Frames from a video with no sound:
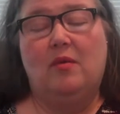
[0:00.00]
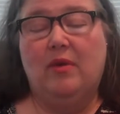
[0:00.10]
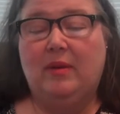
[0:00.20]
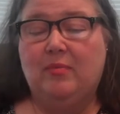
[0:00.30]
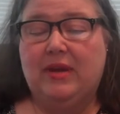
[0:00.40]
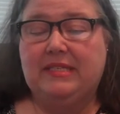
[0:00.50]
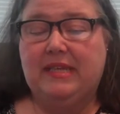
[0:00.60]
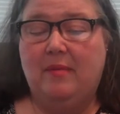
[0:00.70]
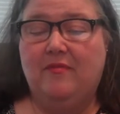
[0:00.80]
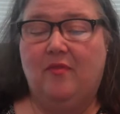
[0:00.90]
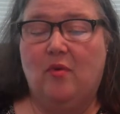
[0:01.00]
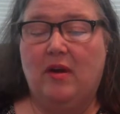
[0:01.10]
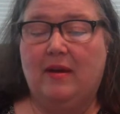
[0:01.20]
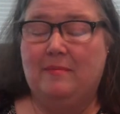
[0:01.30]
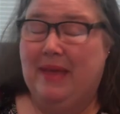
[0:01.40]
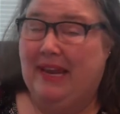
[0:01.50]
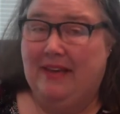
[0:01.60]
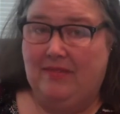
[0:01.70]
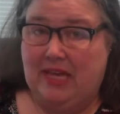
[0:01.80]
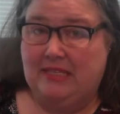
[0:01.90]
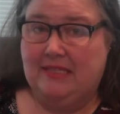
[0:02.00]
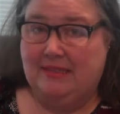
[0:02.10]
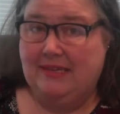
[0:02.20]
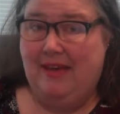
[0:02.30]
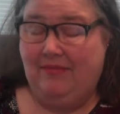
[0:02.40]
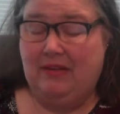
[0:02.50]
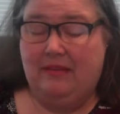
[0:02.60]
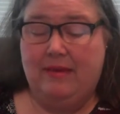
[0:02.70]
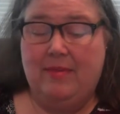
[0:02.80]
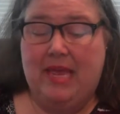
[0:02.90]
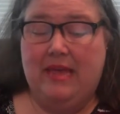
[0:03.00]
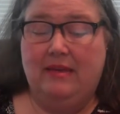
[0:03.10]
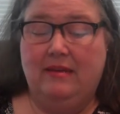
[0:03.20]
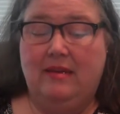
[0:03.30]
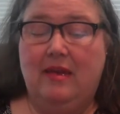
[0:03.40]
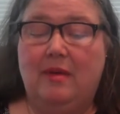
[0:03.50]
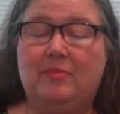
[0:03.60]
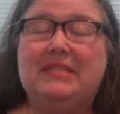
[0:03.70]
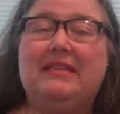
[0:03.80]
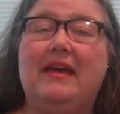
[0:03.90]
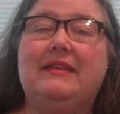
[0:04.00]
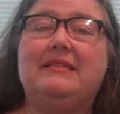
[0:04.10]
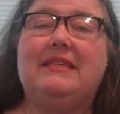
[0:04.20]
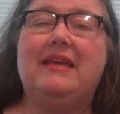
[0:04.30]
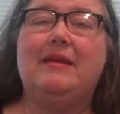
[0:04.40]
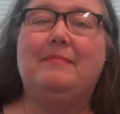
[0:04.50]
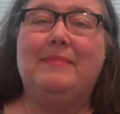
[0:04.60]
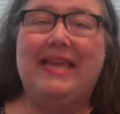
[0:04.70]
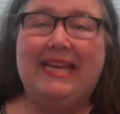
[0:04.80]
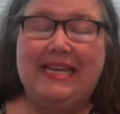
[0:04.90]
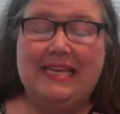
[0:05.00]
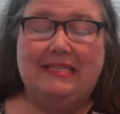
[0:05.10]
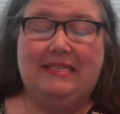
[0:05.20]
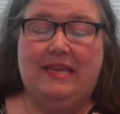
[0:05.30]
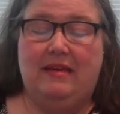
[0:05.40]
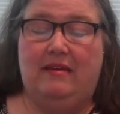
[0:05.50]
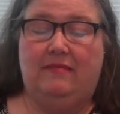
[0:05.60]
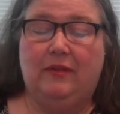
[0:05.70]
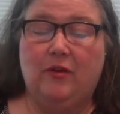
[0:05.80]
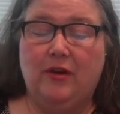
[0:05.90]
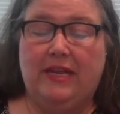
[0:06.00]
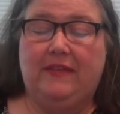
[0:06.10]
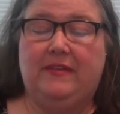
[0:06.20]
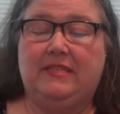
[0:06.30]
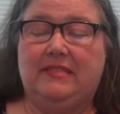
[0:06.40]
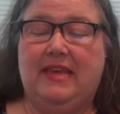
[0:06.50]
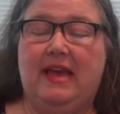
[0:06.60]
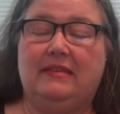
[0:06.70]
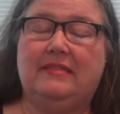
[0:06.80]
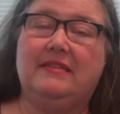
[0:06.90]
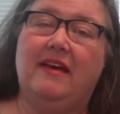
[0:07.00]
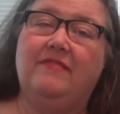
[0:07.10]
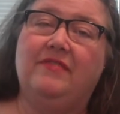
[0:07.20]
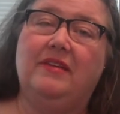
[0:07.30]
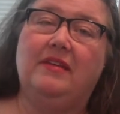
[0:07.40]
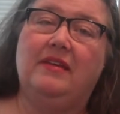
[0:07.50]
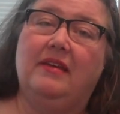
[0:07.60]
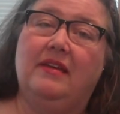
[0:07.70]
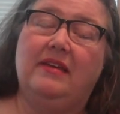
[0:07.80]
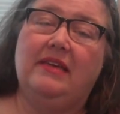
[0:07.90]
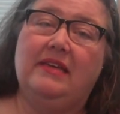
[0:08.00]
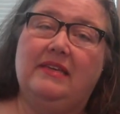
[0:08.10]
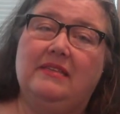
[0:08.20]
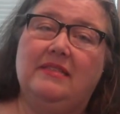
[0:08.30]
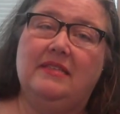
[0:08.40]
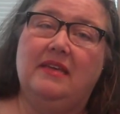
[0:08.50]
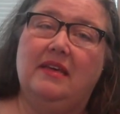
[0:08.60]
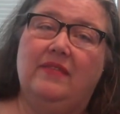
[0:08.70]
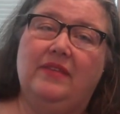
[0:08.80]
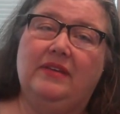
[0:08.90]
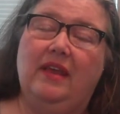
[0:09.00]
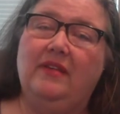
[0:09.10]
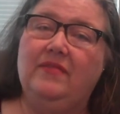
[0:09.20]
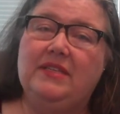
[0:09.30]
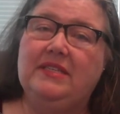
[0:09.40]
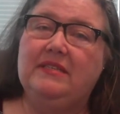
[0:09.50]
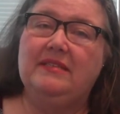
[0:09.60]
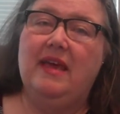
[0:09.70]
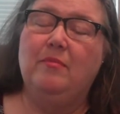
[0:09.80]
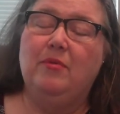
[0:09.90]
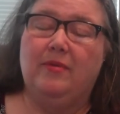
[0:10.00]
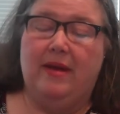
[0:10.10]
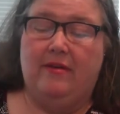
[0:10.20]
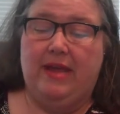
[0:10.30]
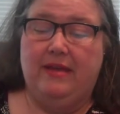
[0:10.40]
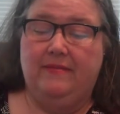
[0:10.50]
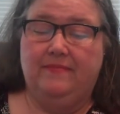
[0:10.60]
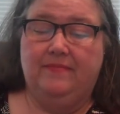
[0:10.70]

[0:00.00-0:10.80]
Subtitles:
What it brings up for many of us, definitely me, besides the immediacy of learning this tech stuff, is that none of this is temporary.